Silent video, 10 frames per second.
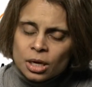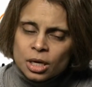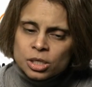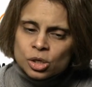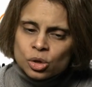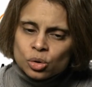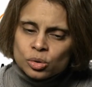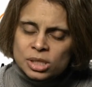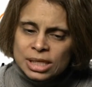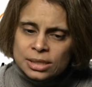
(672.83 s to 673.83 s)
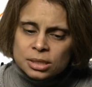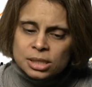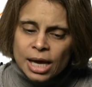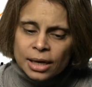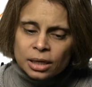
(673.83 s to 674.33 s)
So CT
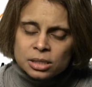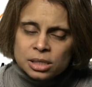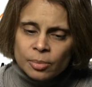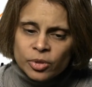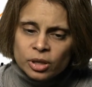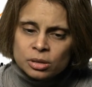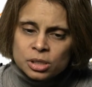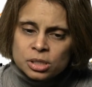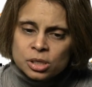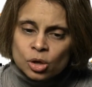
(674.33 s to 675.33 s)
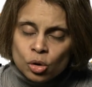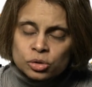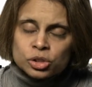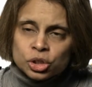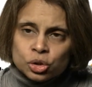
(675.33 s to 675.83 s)
scanning is something that is
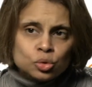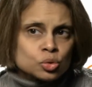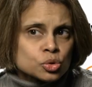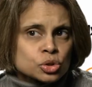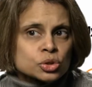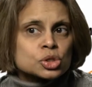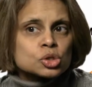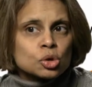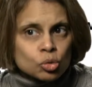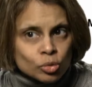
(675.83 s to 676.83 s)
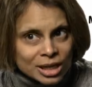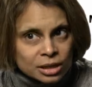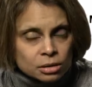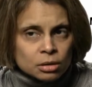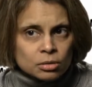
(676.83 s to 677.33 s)
not used to
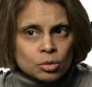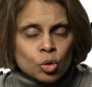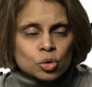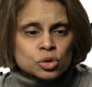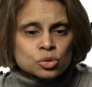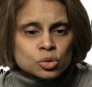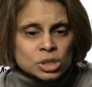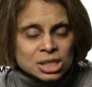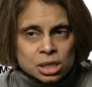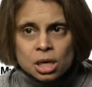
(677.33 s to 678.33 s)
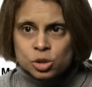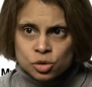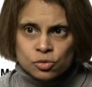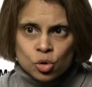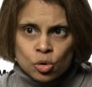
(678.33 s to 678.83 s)
screen or to search
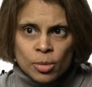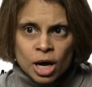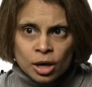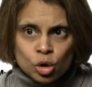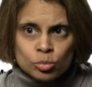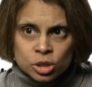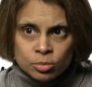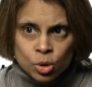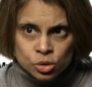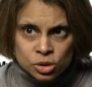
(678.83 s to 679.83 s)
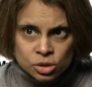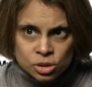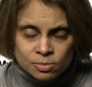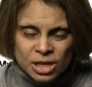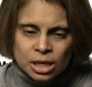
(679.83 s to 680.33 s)
for myeloma
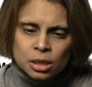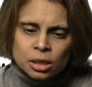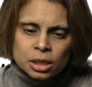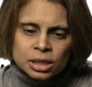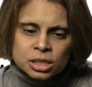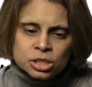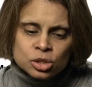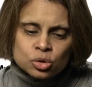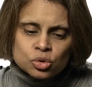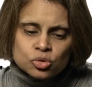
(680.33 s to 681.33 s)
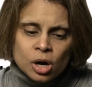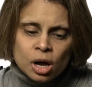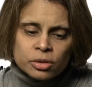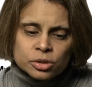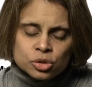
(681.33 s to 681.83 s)
deposits. It is used
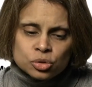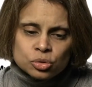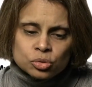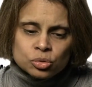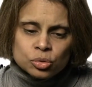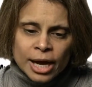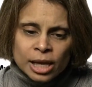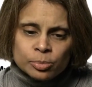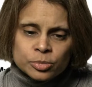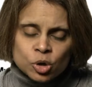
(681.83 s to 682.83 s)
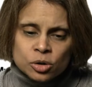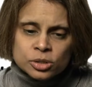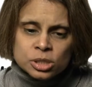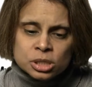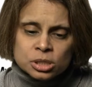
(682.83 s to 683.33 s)
rather to help
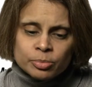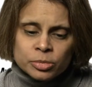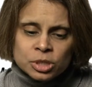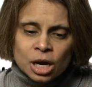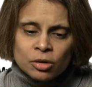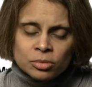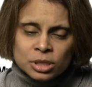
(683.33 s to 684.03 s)
doctors, to